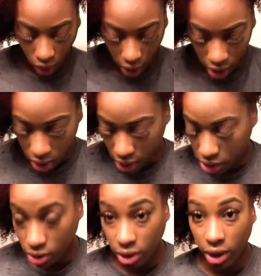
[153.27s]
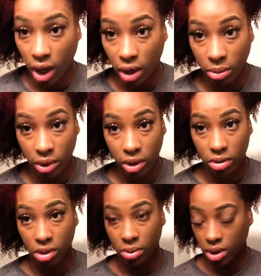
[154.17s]
And that's really all I'm going to
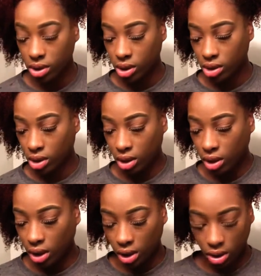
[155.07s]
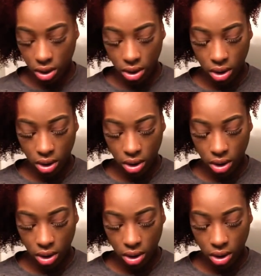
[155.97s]
use because that's all I need.